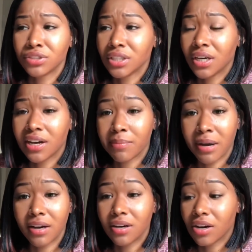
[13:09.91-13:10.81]
She hung up, I
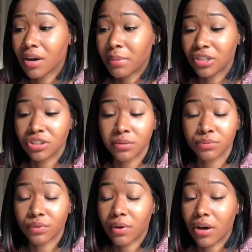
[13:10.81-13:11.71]
hung up, I dropped the
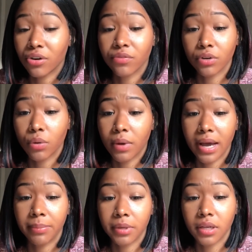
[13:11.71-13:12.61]
phone. I don't even know what
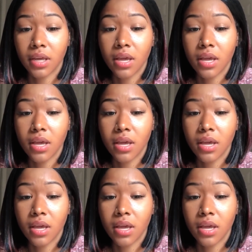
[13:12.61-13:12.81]
happened.